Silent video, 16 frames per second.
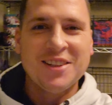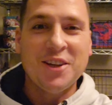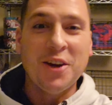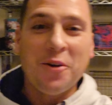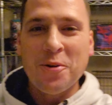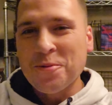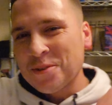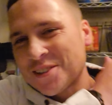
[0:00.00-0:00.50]

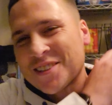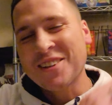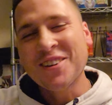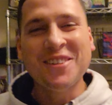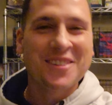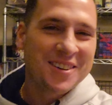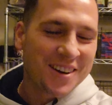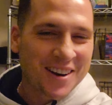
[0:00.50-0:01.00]
Yo, what's
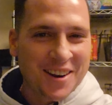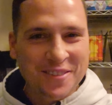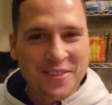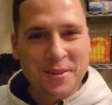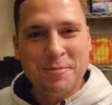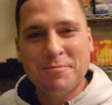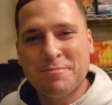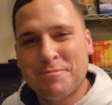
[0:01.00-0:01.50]
going on
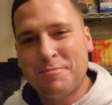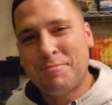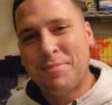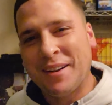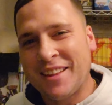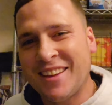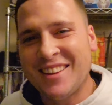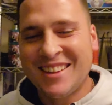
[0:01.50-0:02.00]

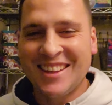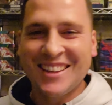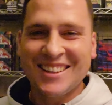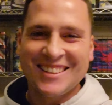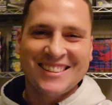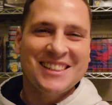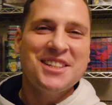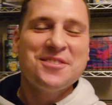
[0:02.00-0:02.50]
everybody?
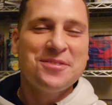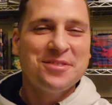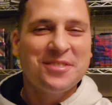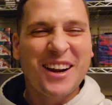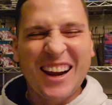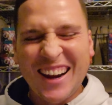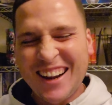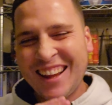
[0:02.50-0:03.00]
Yes, it's
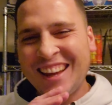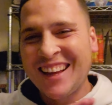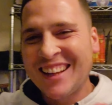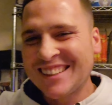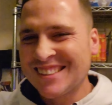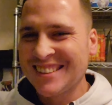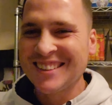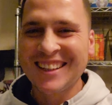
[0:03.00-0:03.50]
Friday,
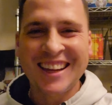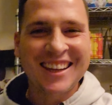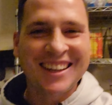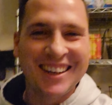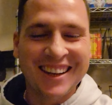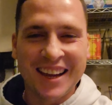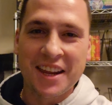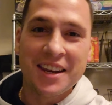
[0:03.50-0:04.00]
it's
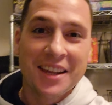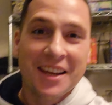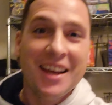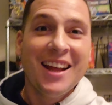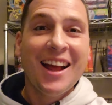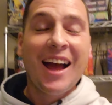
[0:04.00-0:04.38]
late night.